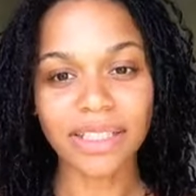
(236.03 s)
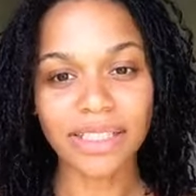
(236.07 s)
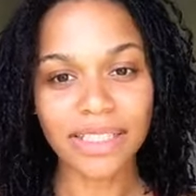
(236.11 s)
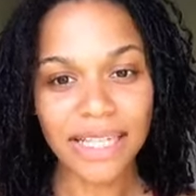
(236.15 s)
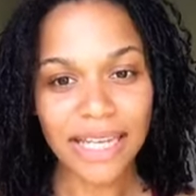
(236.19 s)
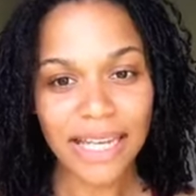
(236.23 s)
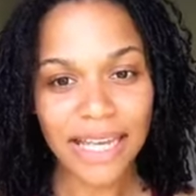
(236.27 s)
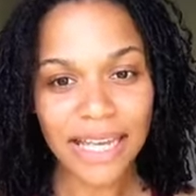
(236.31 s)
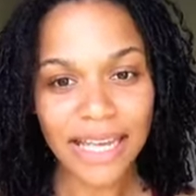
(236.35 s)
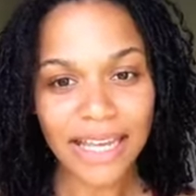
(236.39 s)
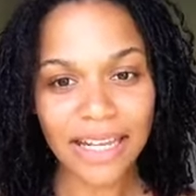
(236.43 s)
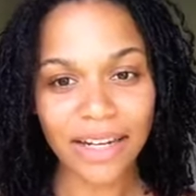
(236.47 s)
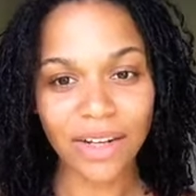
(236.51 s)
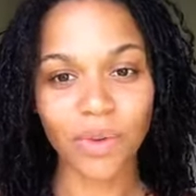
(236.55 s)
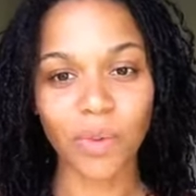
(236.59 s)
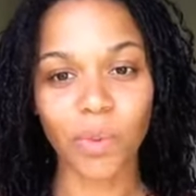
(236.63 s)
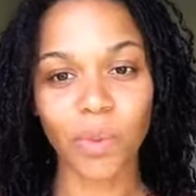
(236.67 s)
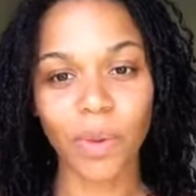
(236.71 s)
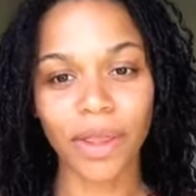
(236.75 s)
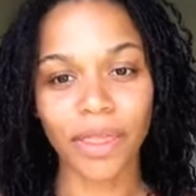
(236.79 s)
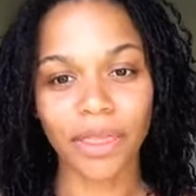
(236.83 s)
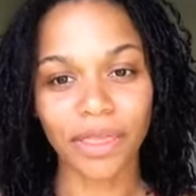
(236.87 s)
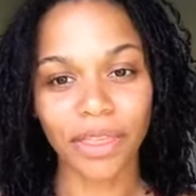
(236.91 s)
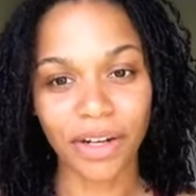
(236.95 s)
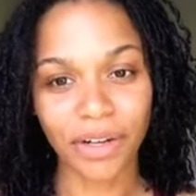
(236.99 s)
tin
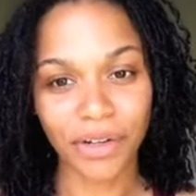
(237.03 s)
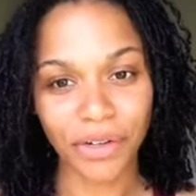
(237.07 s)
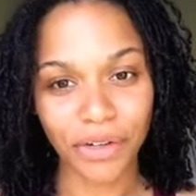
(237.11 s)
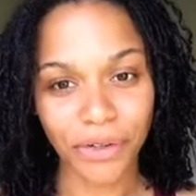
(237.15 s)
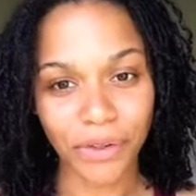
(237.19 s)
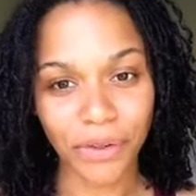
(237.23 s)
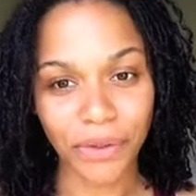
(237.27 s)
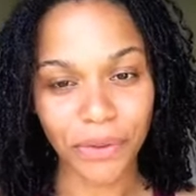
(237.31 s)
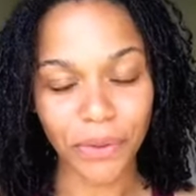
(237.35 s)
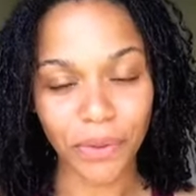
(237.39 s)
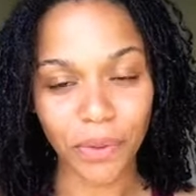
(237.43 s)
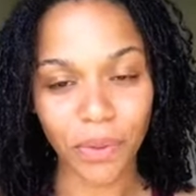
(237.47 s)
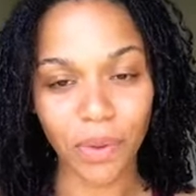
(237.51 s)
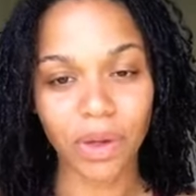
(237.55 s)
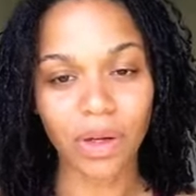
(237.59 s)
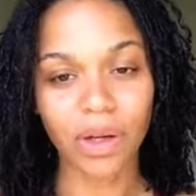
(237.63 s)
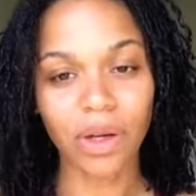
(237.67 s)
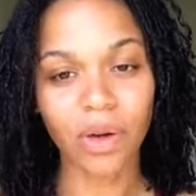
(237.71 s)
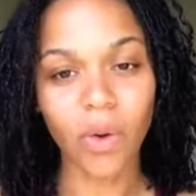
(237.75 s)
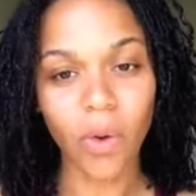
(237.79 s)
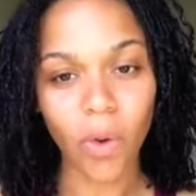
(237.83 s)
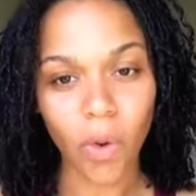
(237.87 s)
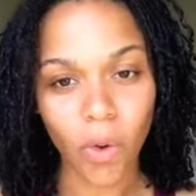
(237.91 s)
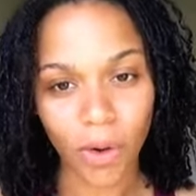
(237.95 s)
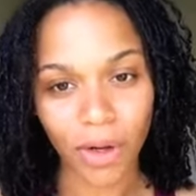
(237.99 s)
with the new
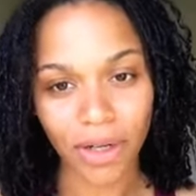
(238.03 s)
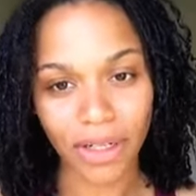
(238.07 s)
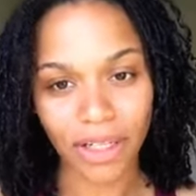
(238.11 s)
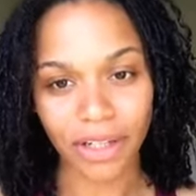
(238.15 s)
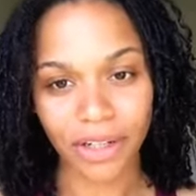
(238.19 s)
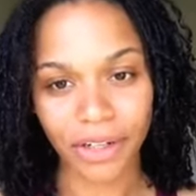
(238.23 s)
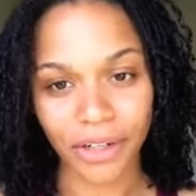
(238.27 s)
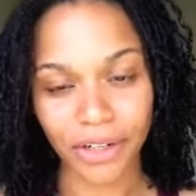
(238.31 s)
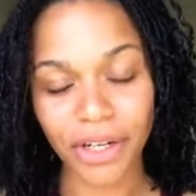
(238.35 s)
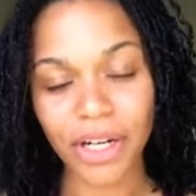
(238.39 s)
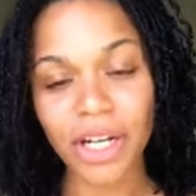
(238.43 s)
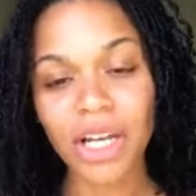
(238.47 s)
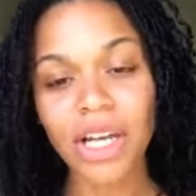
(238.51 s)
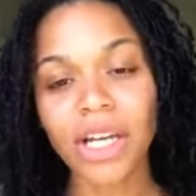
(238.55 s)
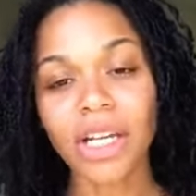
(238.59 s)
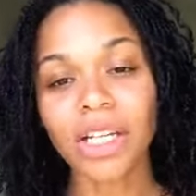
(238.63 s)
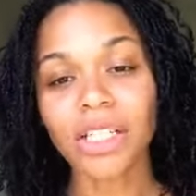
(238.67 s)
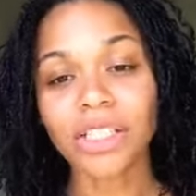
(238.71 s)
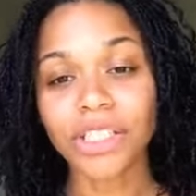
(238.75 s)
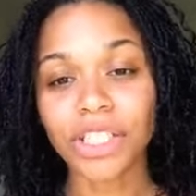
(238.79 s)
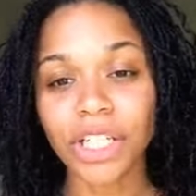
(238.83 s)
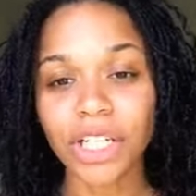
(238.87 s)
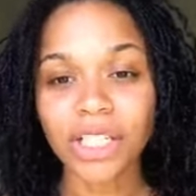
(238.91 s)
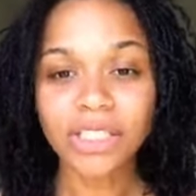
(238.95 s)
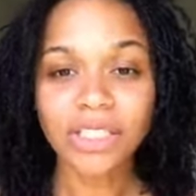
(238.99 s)
corn litter,
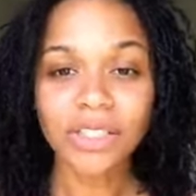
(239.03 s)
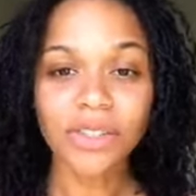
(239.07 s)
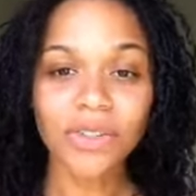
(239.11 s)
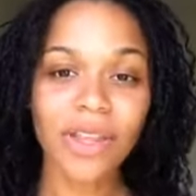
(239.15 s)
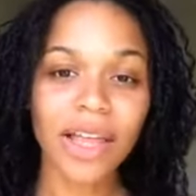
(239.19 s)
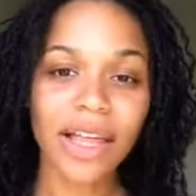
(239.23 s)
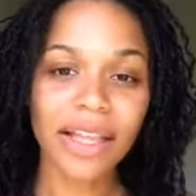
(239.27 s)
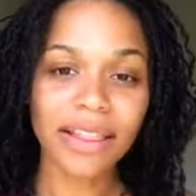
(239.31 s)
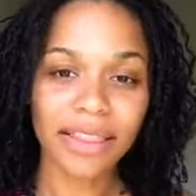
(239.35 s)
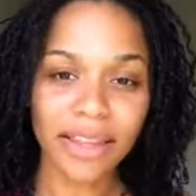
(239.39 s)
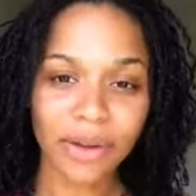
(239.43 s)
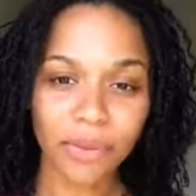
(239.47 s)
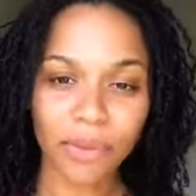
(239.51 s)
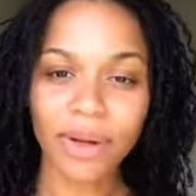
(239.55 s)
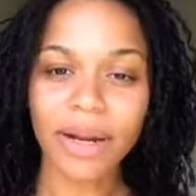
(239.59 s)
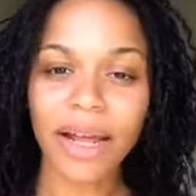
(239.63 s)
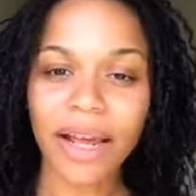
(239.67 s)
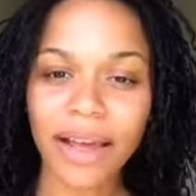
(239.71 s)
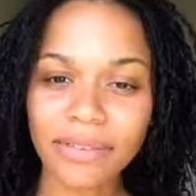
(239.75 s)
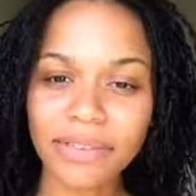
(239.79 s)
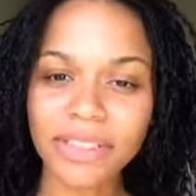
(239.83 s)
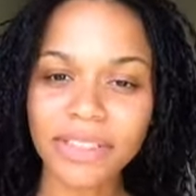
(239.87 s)
just so that they would have